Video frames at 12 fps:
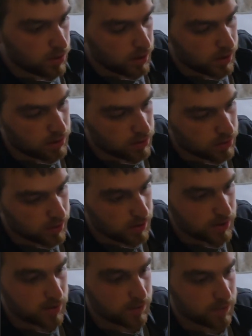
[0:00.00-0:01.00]
I don't know, at
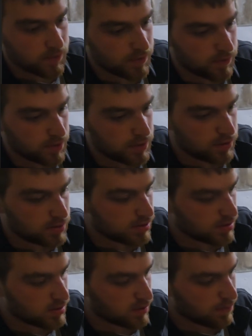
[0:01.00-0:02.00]
least 50 to
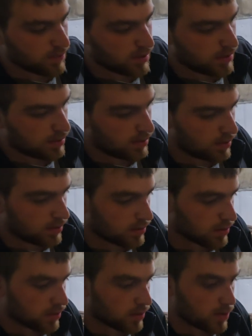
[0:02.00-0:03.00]
60 feet there,
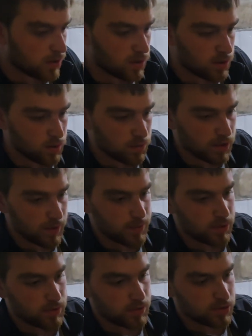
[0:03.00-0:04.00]
wrapped
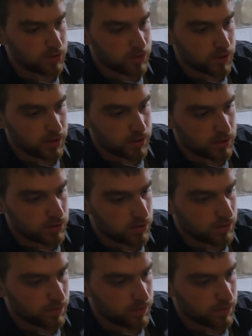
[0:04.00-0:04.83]
on the 2 nails.